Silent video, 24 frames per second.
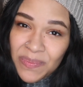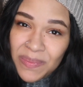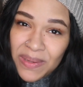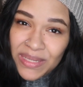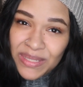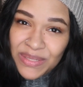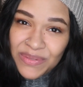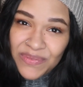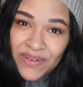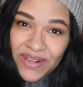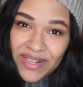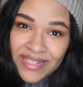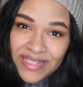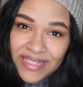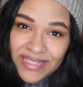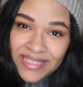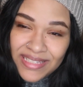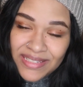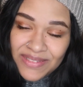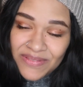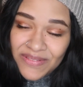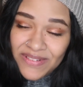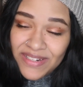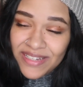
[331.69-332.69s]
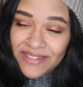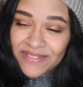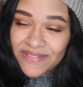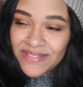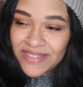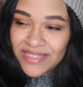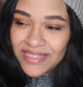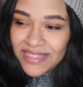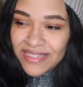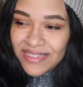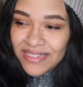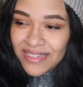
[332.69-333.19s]
best friends when I
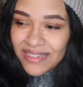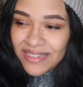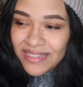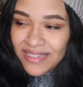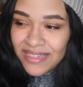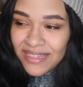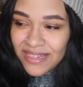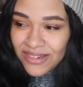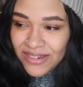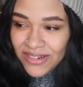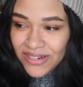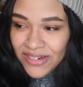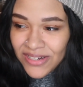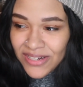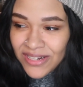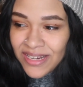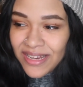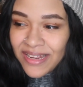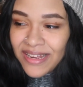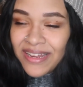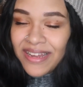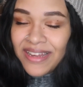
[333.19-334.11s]
was younger.